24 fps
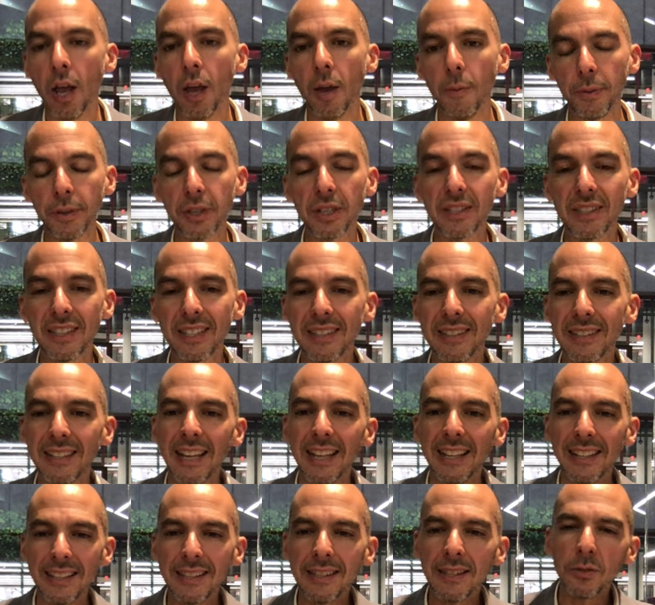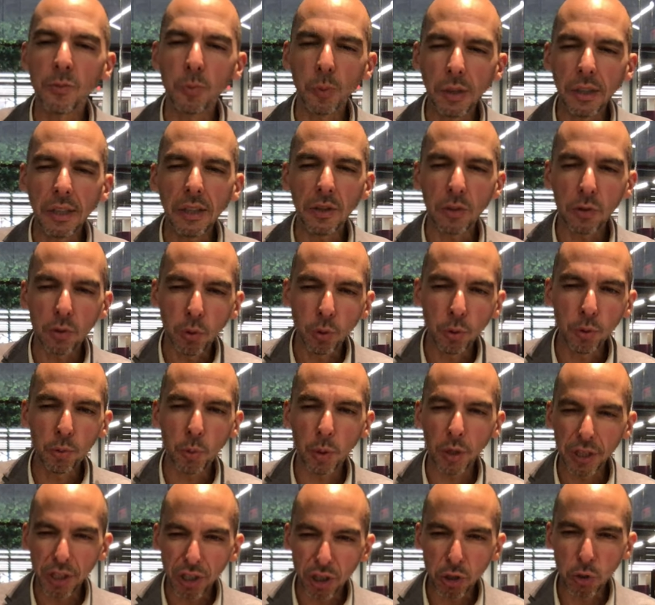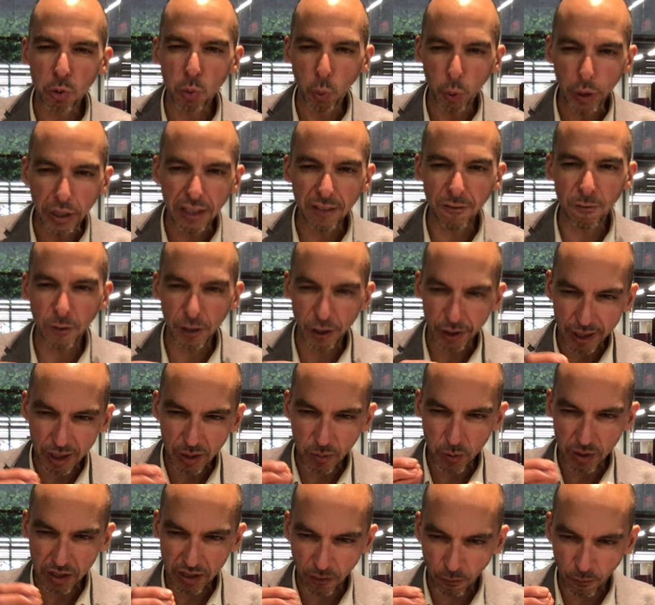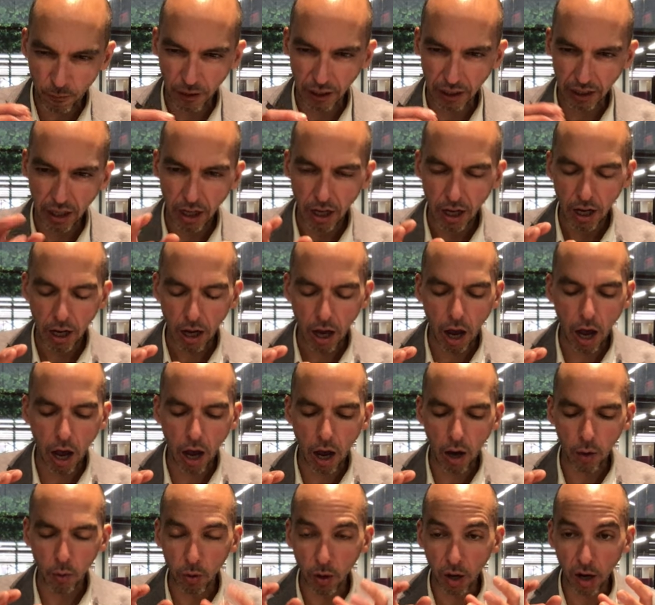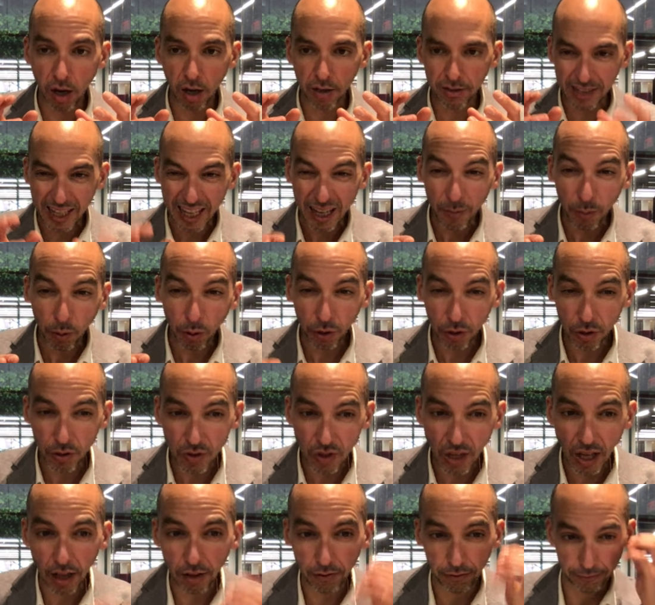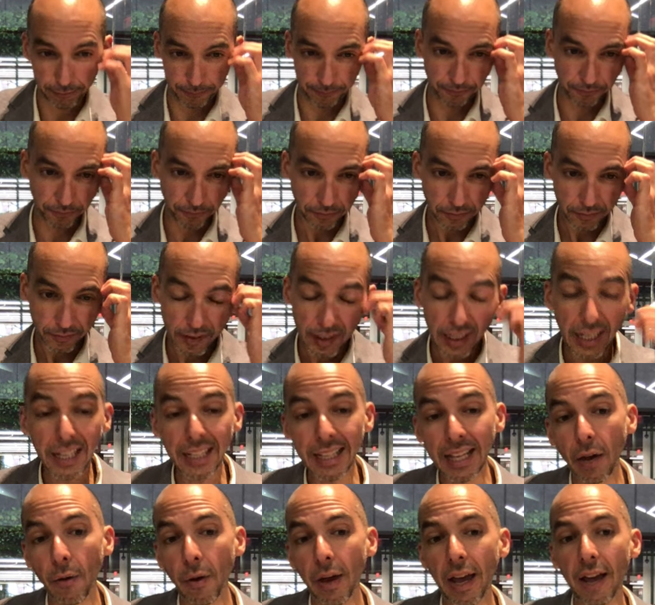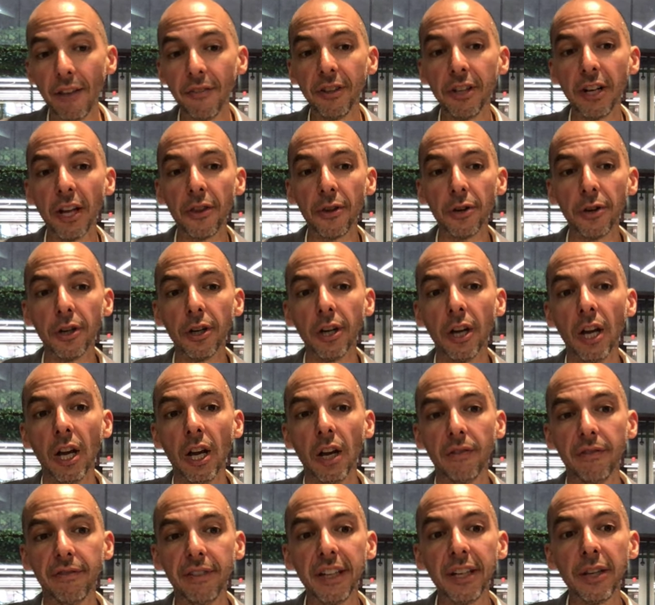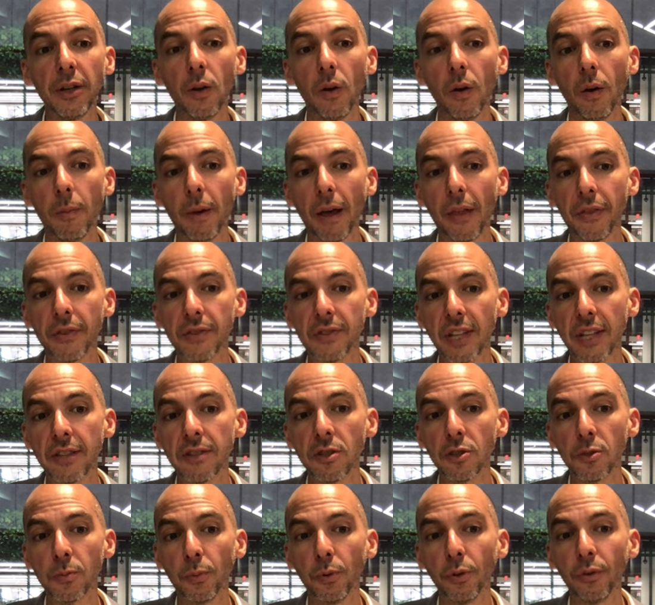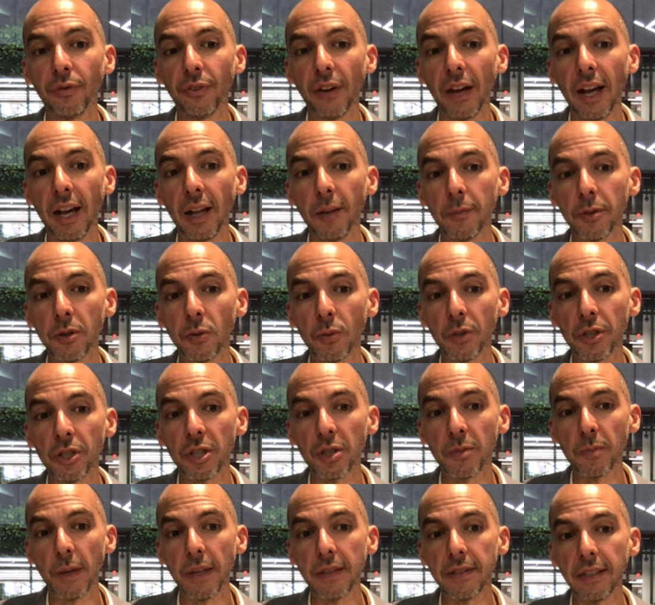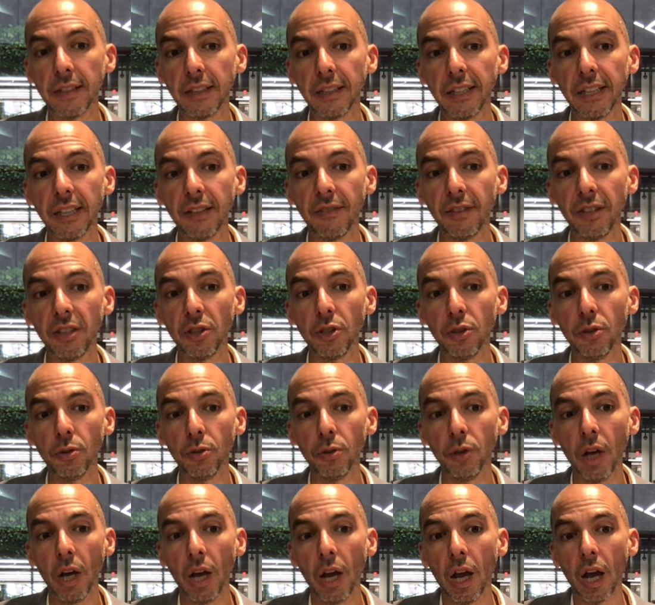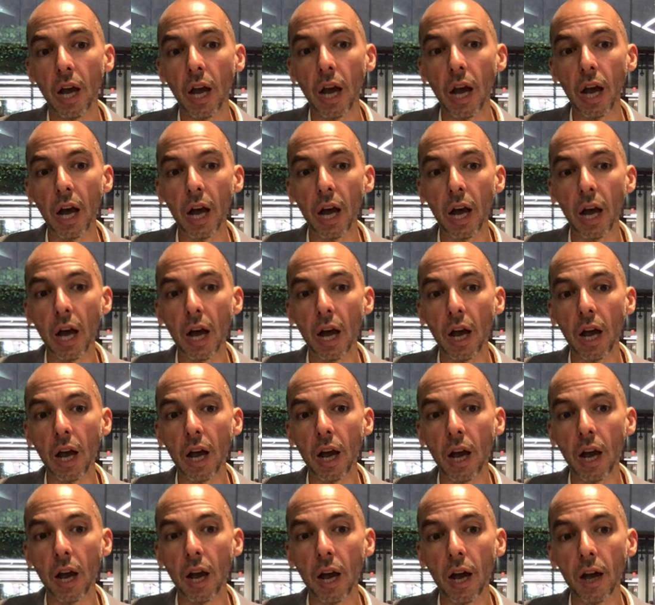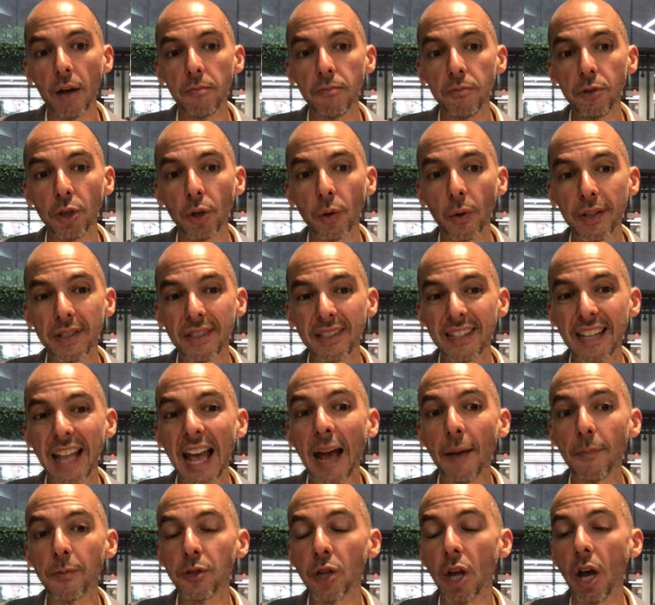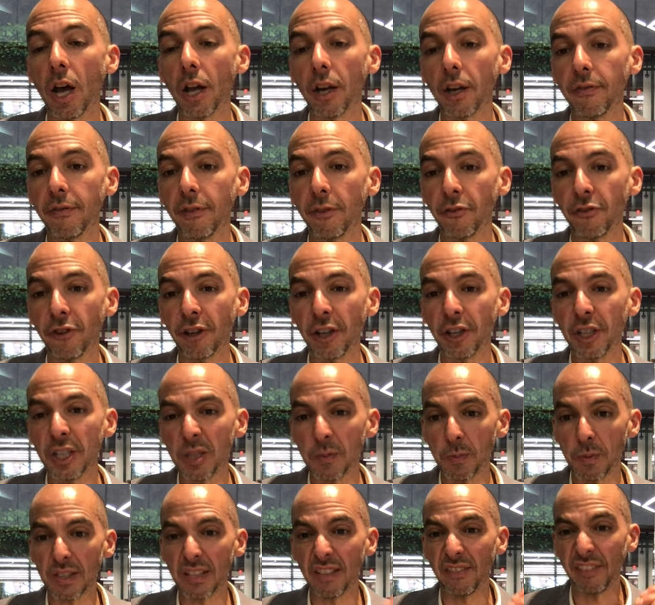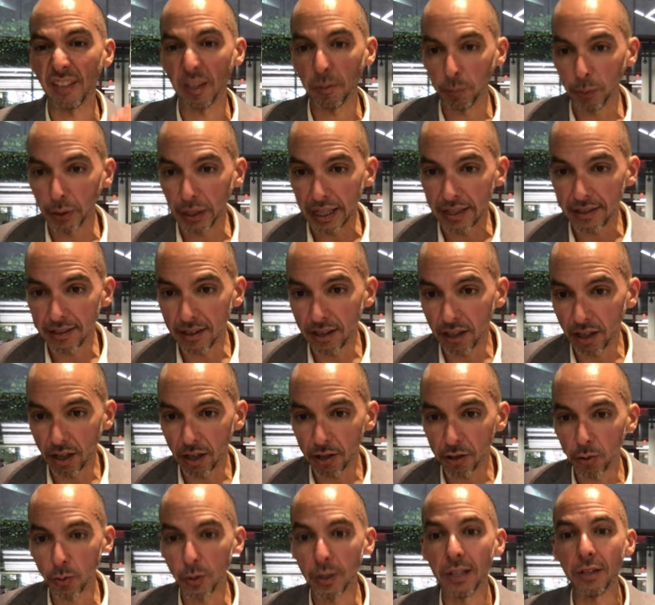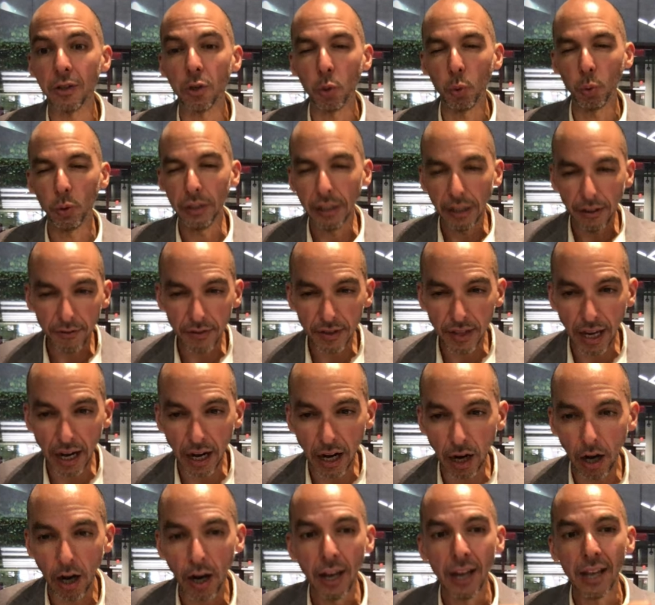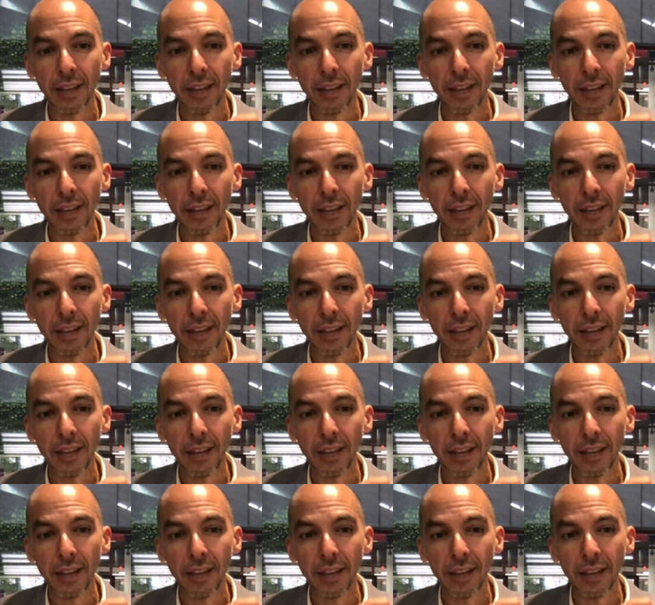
because this this is really the tools where you could tweak a very specific uh, uh, table yourself now I have another video about the census profile, but which is basically giving you uh, um, you know, a snapshot of a very specific place in the country and who lives there.